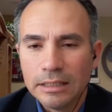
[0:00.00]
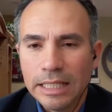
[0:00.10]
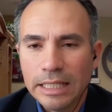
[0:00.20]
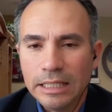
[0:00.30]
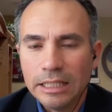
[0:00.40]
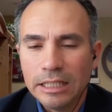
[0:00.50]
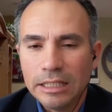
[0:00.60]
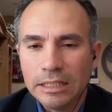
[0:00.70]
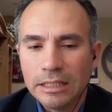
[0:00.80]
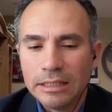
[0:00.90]
they
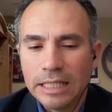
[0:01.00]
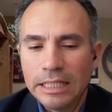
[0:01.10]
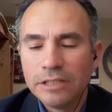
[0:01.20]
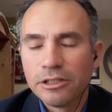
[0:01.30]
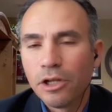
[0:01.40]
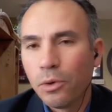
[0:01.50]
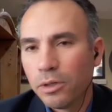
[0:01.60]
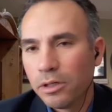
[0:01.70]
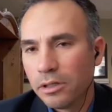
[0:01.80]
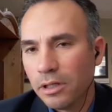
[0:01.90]
need to
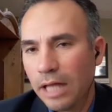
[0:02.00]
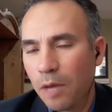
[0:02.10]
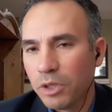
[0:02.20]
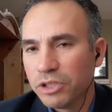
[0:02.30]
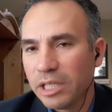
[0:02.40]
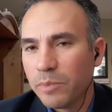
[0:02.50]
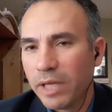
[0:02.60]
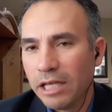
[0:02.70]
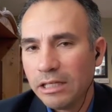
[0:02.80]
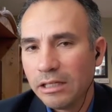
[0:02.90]
lower how much they
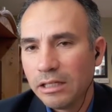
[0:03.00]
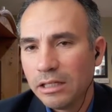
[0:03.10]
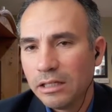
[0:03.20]
pay.